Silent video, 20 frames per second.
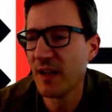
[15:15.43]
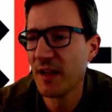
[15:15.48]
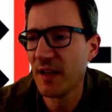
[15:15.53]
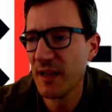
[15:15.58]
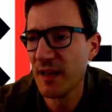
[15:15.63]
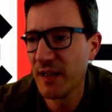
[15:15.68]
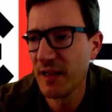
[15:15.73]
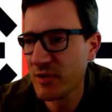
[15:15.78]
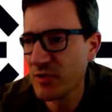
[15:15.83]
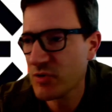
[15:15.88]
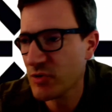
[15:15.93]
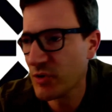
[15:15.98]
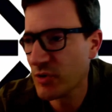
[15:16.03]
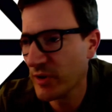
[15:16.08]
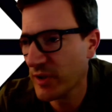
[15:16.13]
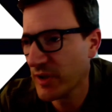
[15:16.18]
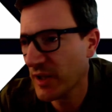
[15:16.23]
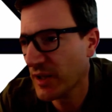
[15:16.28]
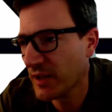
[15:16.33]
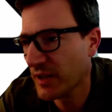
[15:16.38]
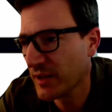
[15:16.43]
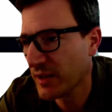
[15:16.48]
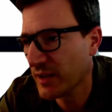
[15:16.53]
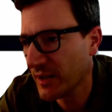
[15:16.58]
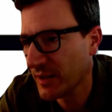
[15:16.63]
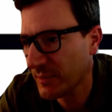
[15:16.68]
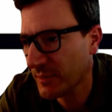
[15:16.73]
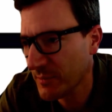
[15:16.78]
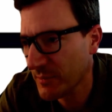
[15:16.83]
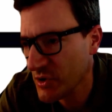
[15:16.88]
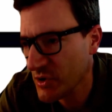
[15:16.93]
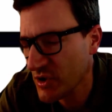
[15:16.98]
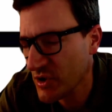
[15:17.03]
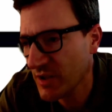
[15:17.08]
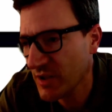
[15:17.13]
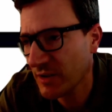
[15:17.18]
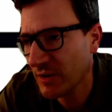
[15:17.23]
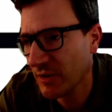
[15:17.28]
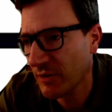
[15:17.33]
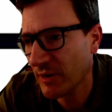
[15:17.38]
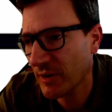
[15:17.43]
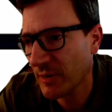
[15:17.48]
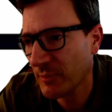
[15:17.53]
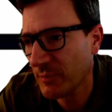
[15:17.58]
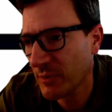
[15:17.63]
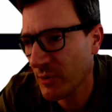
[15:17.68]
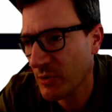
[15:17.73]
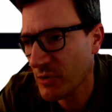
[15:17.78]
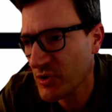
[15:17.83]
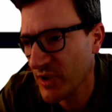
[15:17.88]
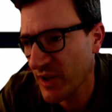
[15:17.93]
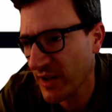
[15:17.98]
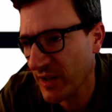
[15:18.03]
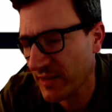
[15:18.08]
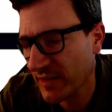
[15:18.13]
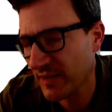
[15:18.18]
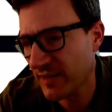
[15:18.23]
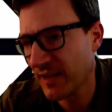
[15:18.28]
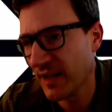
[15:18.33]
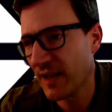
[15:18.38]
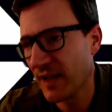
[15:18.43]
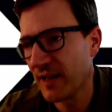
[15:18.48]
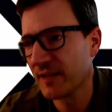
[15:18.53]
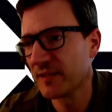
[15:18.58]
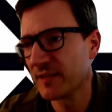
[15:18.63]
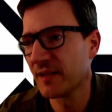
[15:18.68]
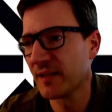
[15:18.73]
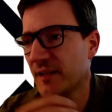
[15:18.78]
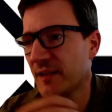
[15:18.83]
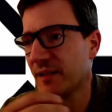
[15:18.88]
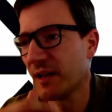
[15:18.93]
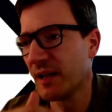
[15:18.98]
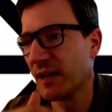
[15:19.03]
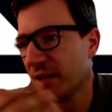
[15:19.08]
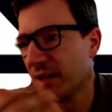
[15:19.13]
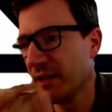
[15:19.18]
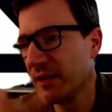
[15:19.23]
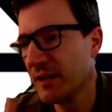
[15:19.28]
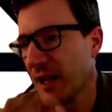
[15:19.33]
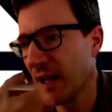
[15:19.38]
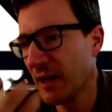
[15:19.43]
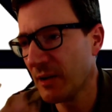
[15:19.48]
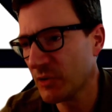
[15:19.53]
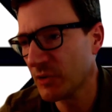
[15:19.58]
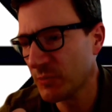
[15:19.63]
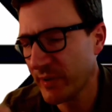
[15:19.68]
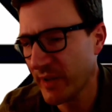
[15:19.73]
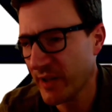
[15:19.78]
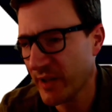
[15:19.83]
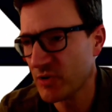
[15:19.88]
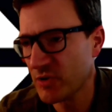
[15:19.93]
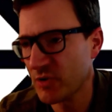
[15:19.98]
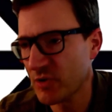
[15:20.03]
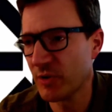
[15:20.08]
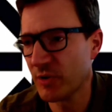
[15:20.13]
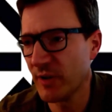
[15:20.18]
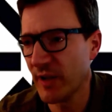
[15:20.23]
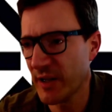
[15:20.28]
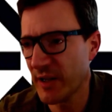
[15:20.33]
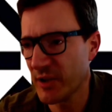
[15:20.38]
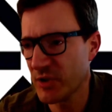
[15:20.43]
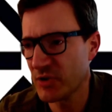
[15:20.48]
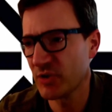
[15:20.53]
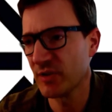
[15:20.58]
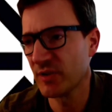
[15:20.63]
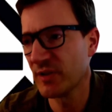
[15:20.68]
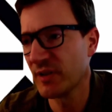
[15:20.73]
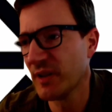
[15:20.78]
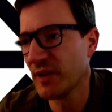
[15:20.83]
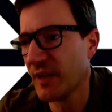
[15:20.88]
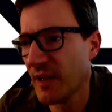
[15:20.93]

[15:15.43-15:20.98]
in joining a machine learning project and has an in-house picture collection,